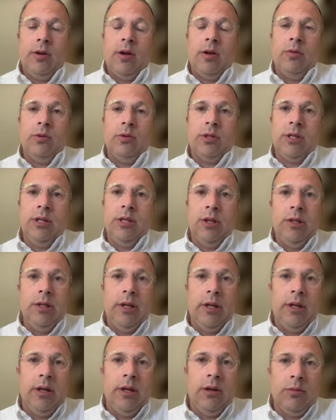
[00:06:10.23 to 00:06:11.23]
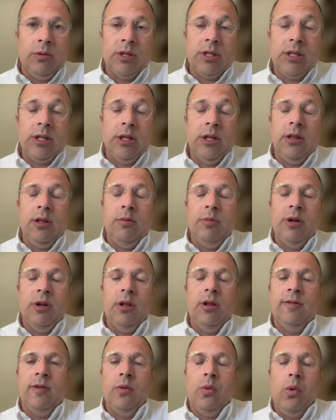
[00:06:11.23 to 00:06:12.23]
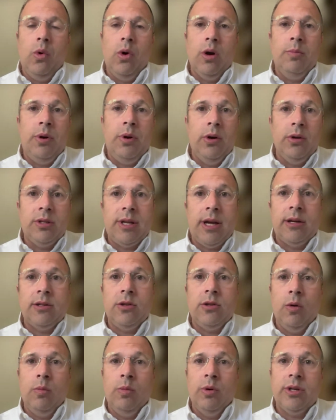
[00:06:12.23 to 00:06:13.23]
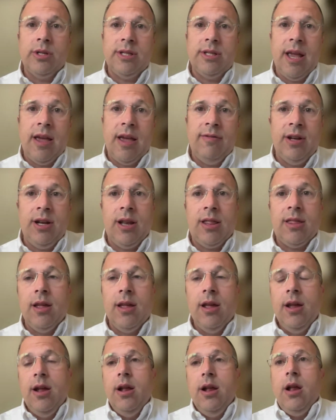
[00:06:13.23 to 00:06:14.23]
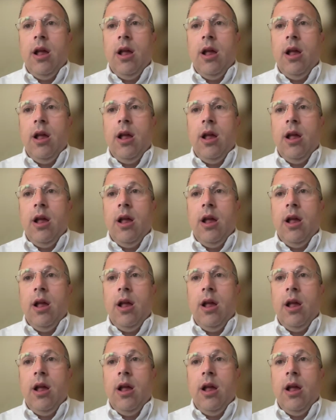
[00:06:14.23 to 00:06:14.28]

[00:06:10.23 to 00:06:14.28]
We're still in the middle of a war post October 7th.